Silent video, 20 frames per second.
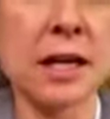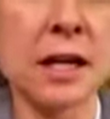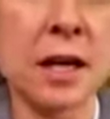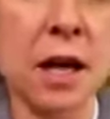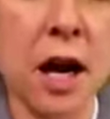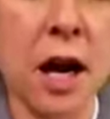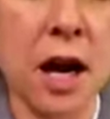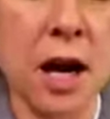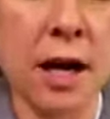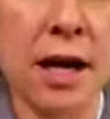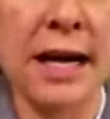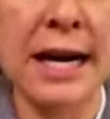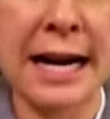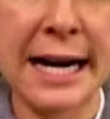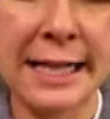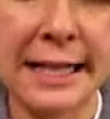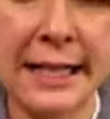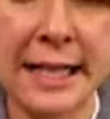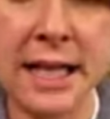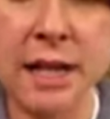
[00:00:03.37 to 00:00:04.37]

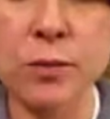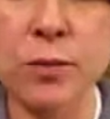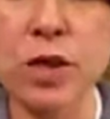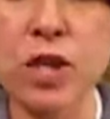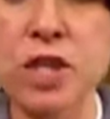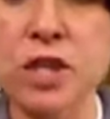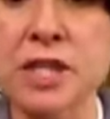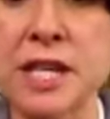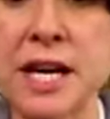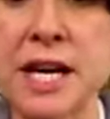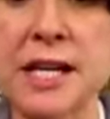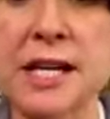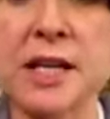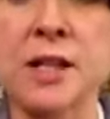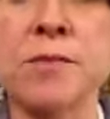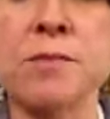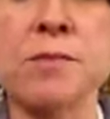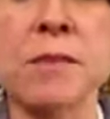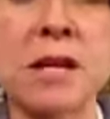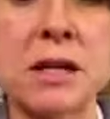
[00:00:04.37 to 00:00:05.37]
guideline, which is that
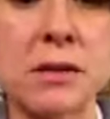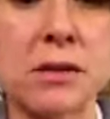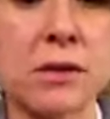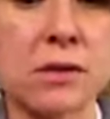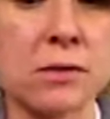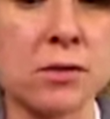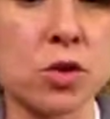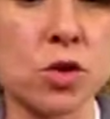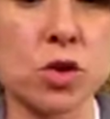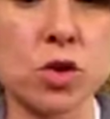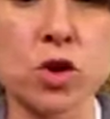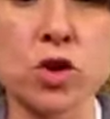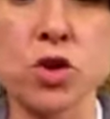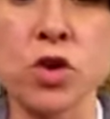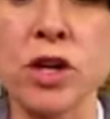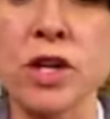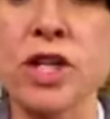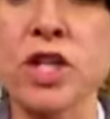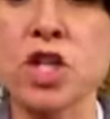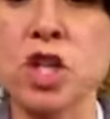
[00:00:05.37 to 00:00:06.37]
the social
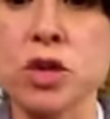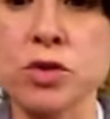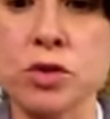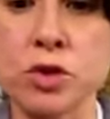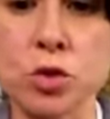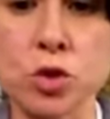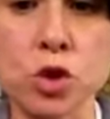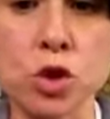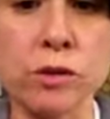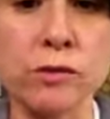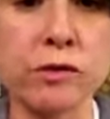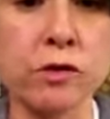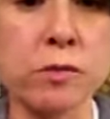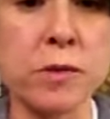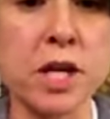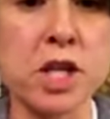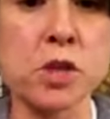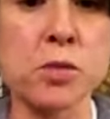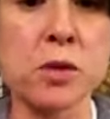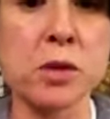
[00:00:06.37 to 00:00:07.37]
story shares social
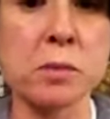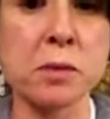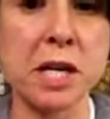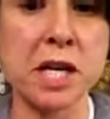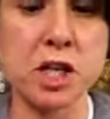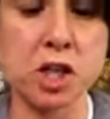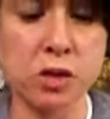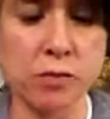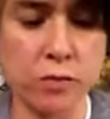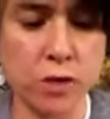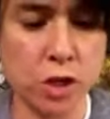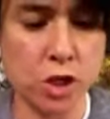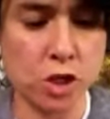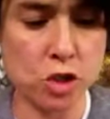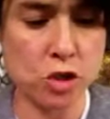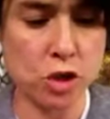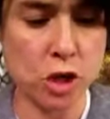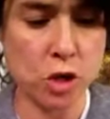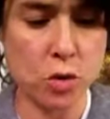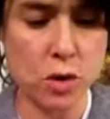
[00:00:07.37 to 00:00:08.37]
information with the patient,
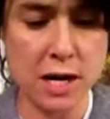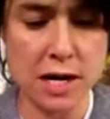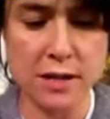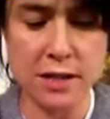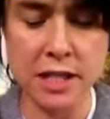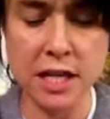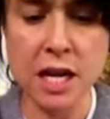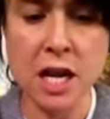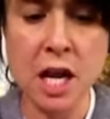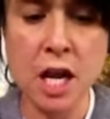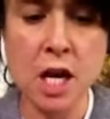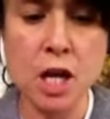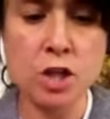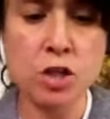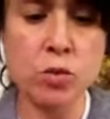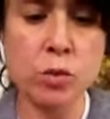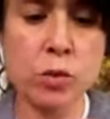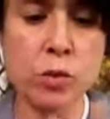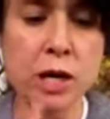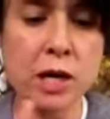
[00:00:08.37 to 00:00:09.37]
reassuring quality.
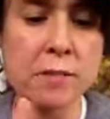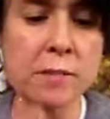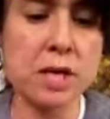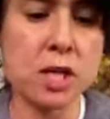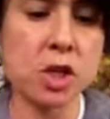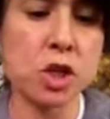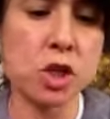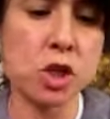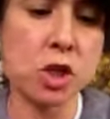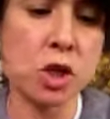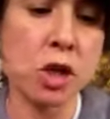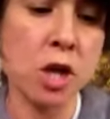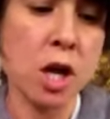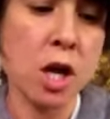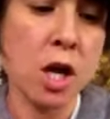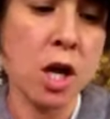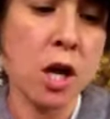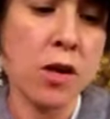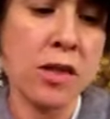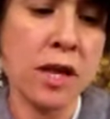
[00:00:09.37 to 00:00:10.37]
So we want to make sure
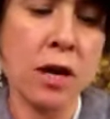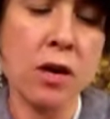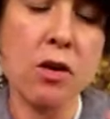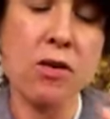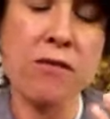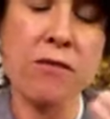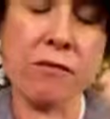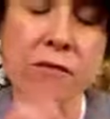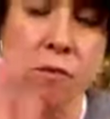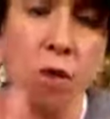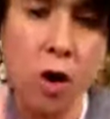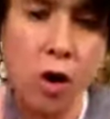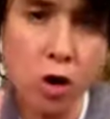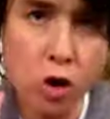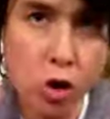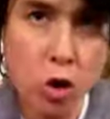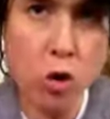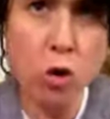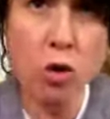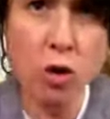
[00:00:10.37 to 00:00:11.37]
that our
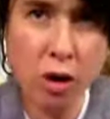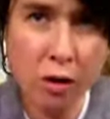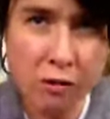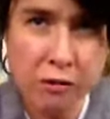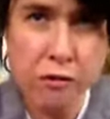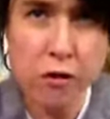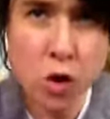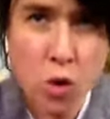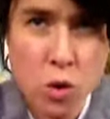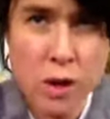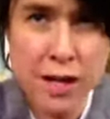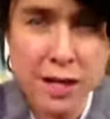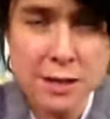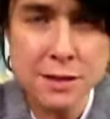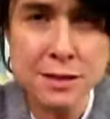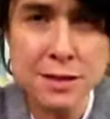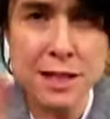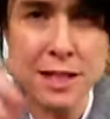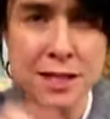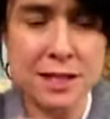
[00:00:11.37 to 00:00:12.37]
goal, our
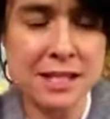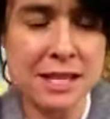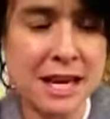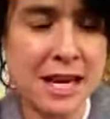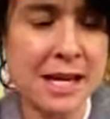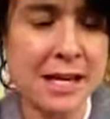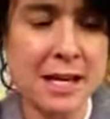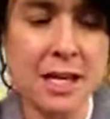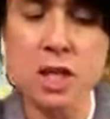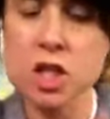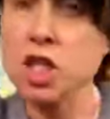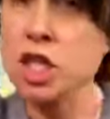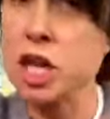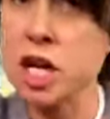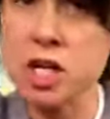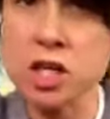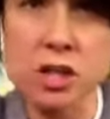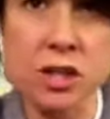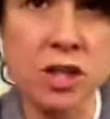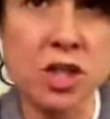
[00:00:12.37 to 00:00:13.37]
focus is not on
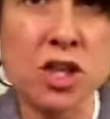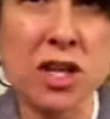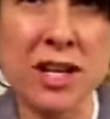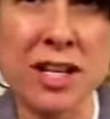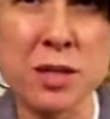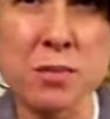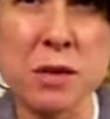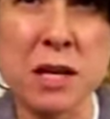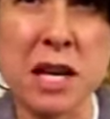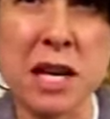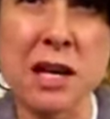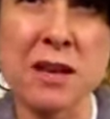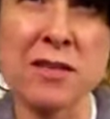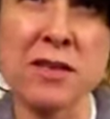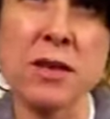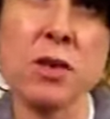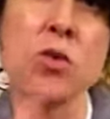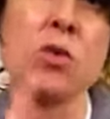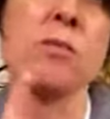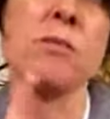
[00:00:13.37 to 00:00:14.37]
changing the child's
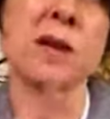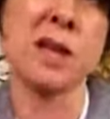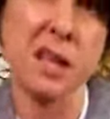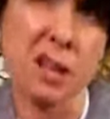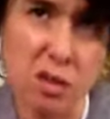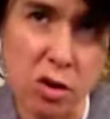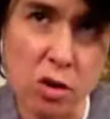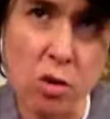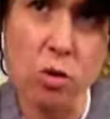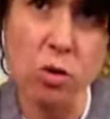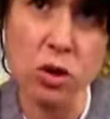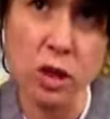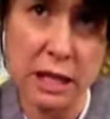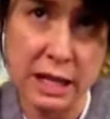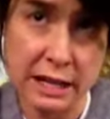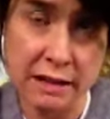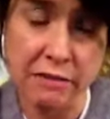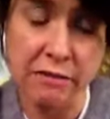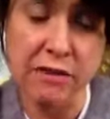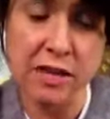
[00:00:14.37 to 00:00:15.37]
behavior or making our own
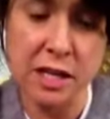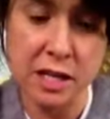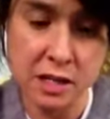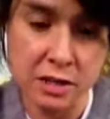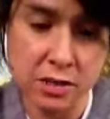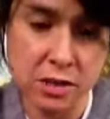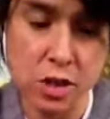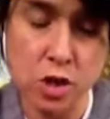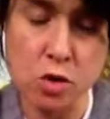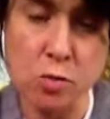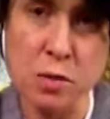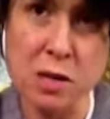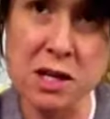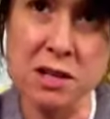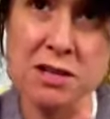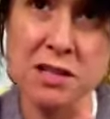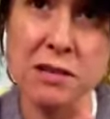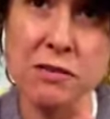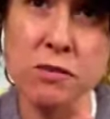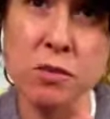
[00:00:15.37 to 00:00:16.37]
life easier.
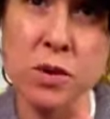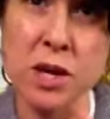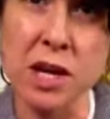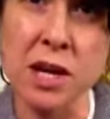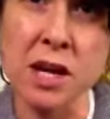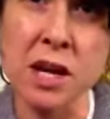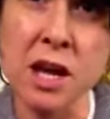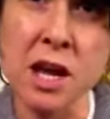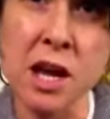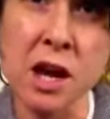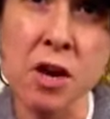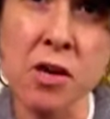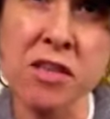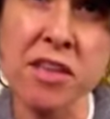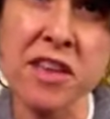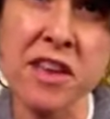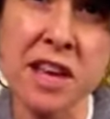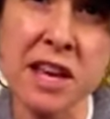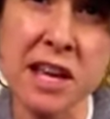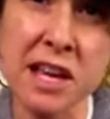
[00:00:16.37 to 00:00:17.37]
Because if we
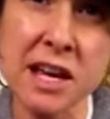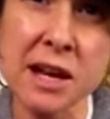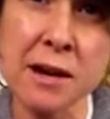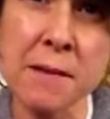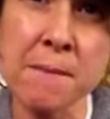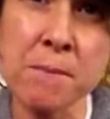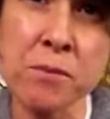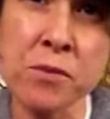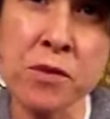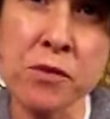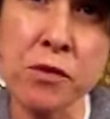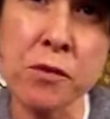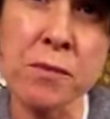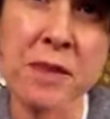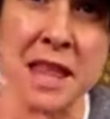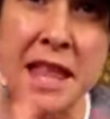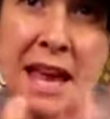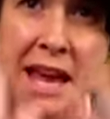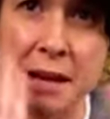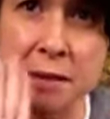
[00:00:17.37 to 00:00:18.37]
thinking
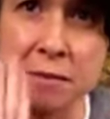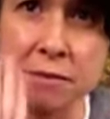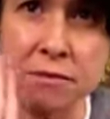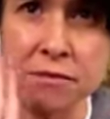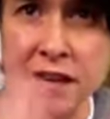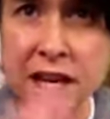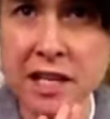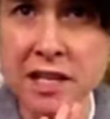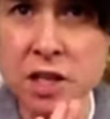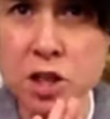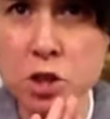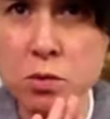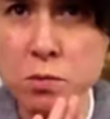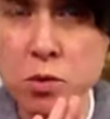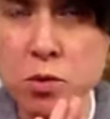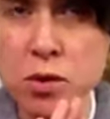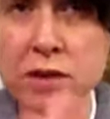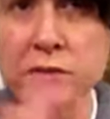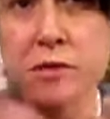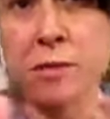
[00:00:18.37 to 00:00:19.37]
from that vantage
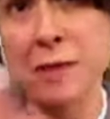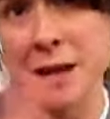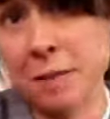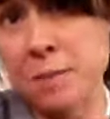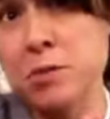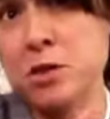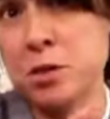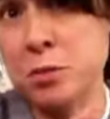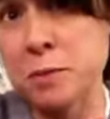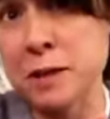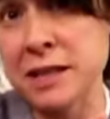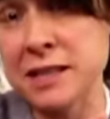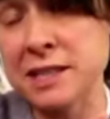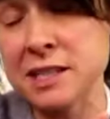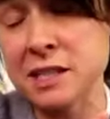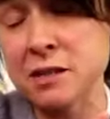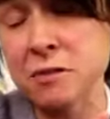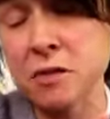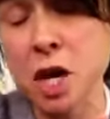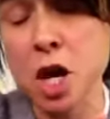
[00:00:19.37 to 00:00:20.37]
point, from that
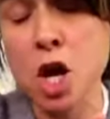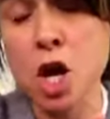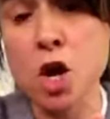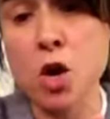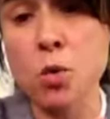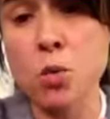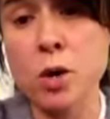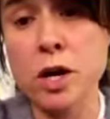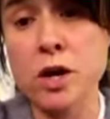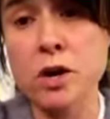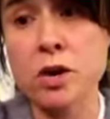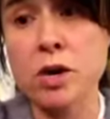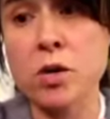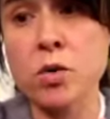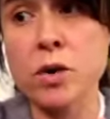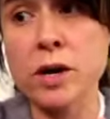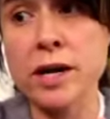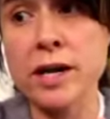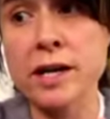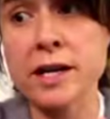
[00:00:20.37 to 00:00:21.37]
perspective, we are
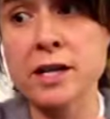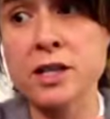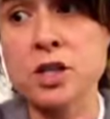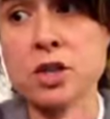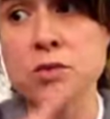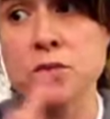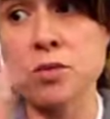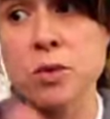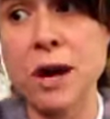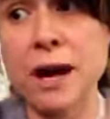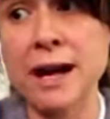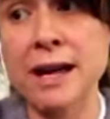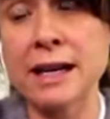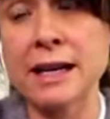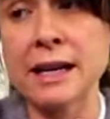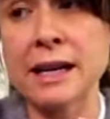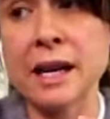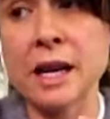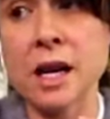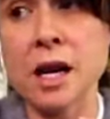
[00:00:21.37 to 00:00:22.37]
going to
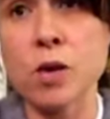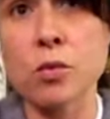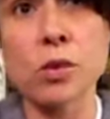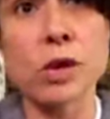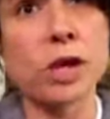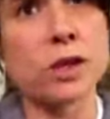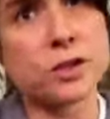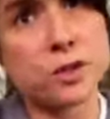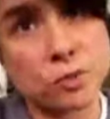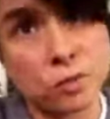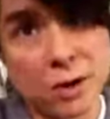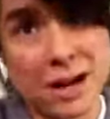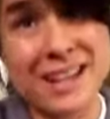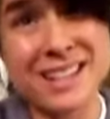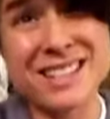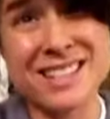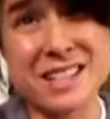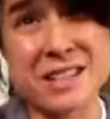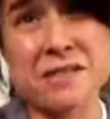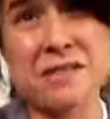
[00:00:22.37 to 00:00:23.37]
write a real
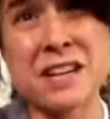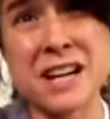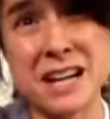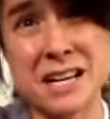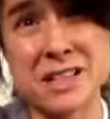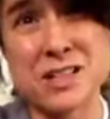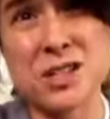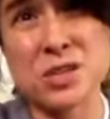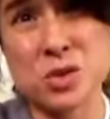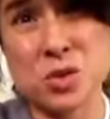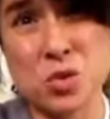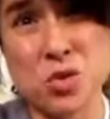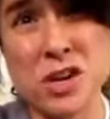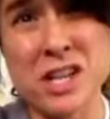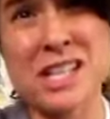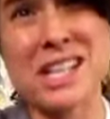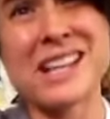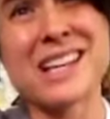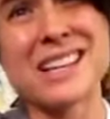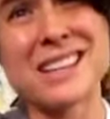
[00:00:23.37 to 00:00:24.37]
directive kind of
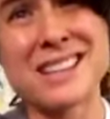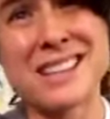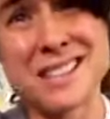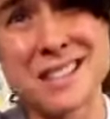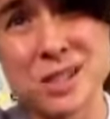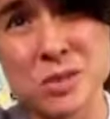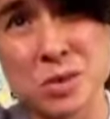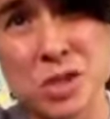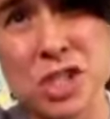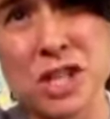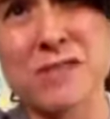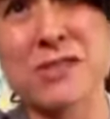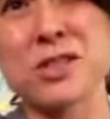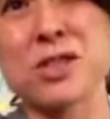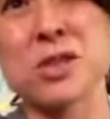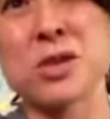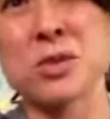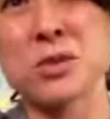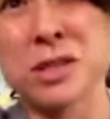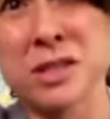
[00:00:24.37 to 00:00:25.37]
story, like this is what you have to
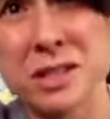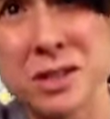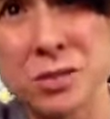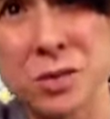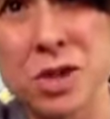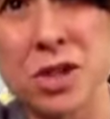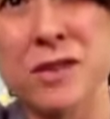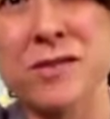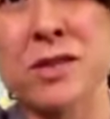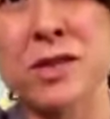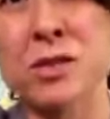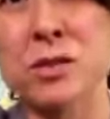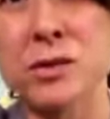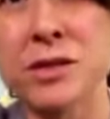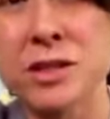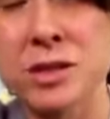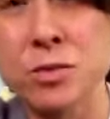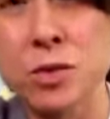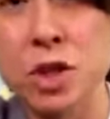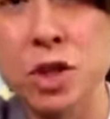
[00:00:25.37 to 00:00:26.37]
do, this is what you have to do,
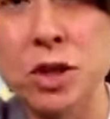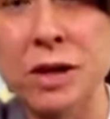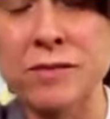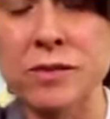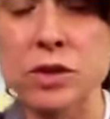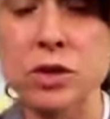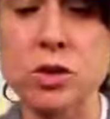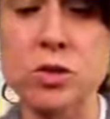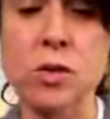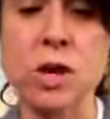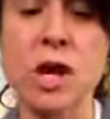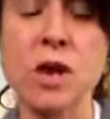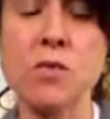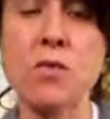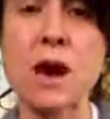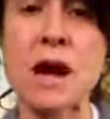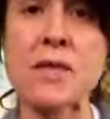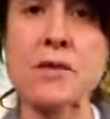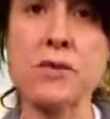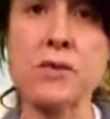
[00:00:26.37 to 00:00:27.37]
this is what you have to do,
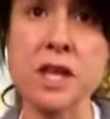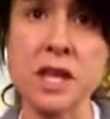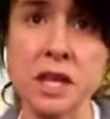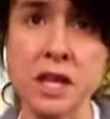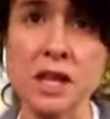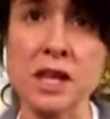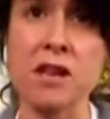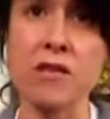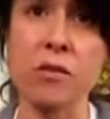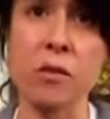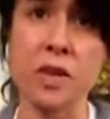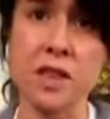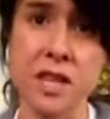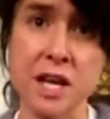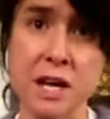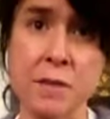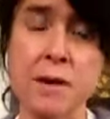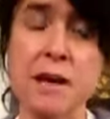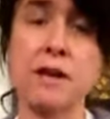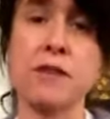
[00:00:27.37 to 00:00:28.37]
rather than if we
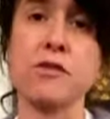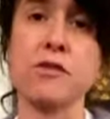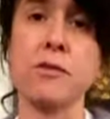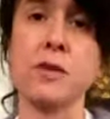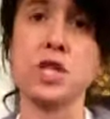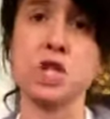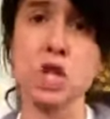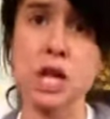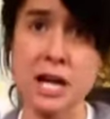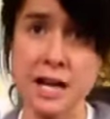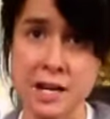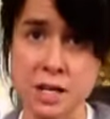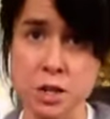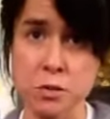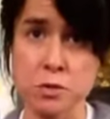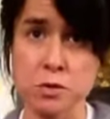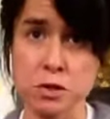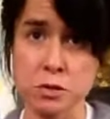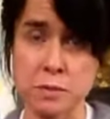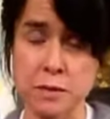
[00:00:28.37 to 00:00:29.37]
think about it from the
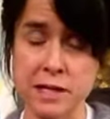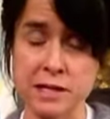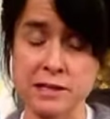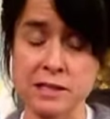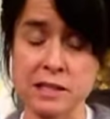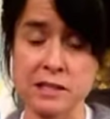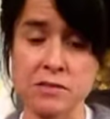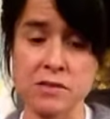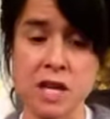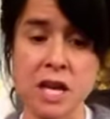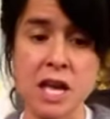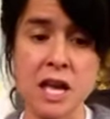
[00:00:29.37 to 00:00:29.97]
child's perspective